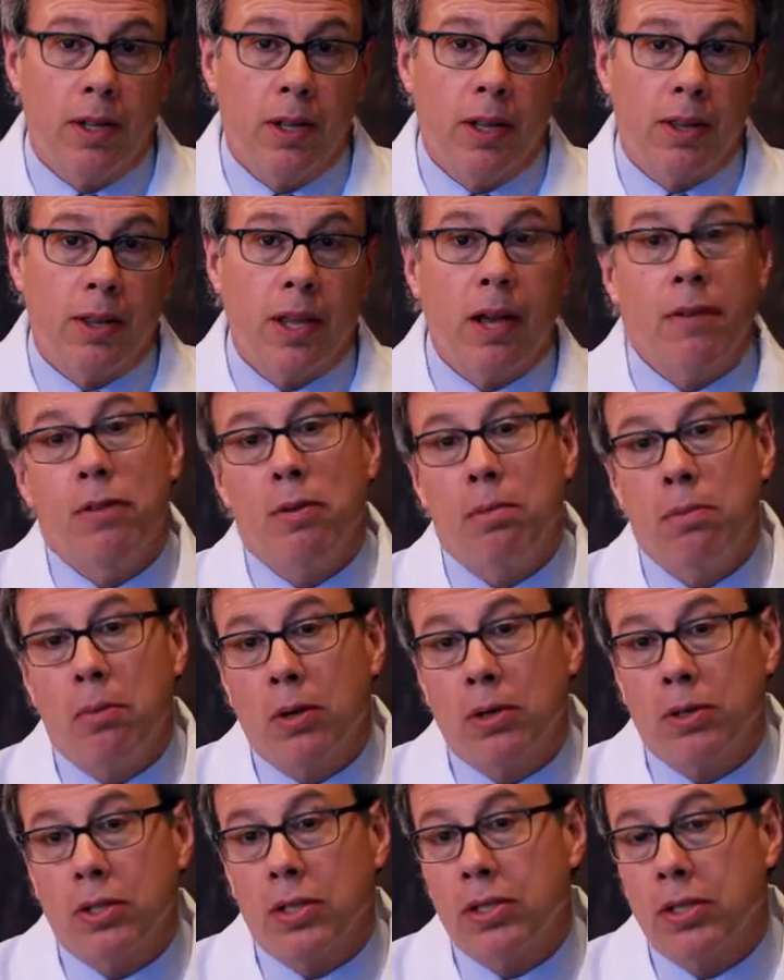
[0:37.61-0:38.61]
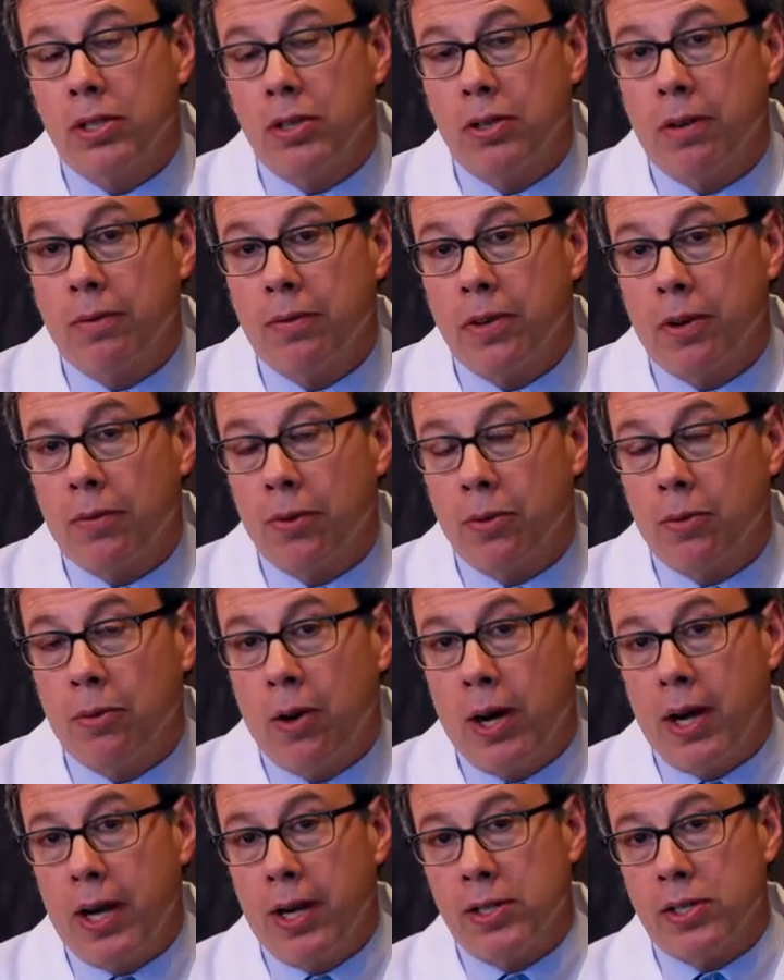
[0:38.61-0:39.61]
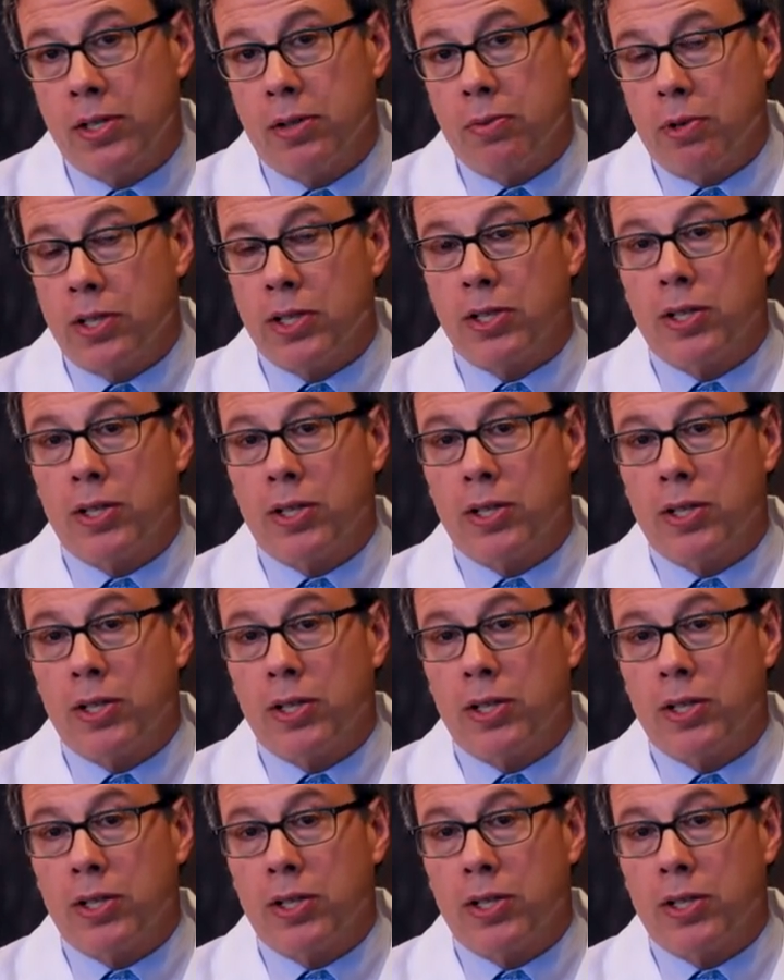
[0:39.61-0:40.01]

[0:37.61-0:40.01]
They have a multitude of different ways in which